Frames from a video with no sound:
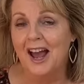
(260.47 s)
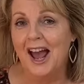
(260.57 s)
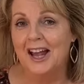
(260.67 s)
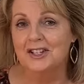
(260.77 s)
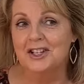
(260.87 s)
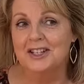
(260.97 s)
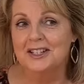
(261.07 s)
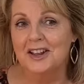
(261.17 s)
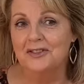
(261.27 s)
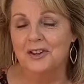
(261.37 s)
And she
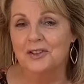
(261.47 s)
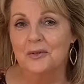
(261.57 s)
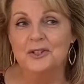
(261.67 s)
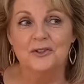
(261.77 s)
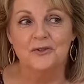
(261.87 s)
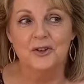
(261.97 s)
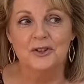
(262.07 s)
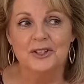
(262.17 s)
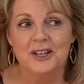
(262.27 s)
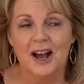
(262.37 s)
said that there was a
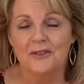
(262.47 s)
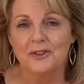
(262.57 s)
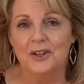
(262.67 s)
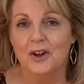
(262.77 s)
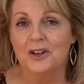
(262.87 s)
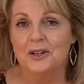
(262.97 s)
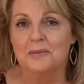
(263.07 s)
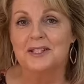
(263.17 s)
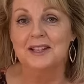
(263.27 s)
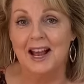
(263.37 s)
few staff that heard
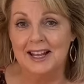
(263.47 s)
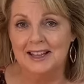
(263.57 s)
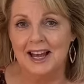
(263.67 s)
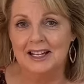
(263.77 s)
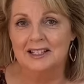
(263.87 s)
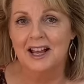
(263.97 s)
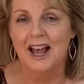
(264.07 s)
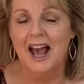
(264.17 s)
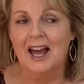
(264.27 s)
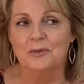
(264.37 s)
him say that.
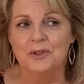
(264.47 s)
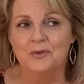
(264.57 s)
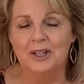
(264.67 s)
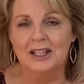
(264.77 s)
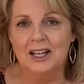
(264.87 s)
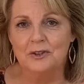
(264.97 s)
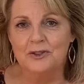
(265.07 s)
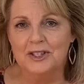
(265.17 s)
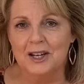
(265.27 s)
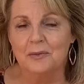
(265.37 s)
And it was really
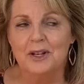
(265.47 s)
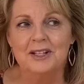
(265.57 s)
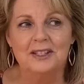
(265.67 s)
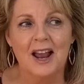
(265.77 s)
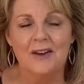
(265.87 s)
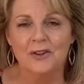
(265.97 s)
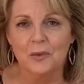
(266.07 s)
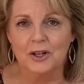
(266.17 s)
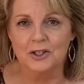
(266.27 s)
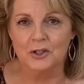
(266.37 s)
interesting because
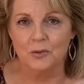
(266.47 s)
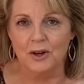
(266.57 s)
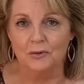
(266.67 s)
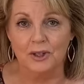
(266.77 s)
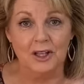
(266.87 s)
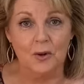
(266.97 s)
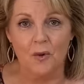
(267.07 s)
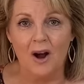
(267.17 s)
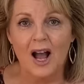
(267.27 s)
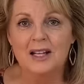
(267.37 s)
everyone just went really
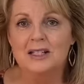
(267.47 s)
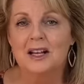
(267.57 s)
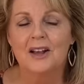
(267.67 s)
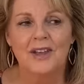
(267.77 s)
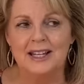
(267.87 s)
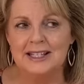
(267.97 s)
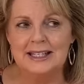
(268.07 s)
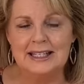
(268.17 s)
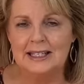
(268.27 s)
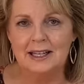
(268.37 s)
quiet. They
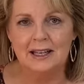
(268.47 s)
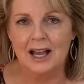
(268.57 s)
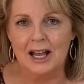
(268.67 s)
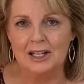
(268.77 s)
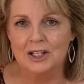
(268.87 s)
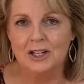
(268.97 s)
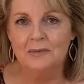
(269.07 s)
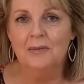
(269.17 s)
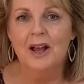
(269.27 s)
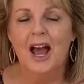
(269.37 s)
didn't engage
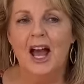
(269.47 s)
him.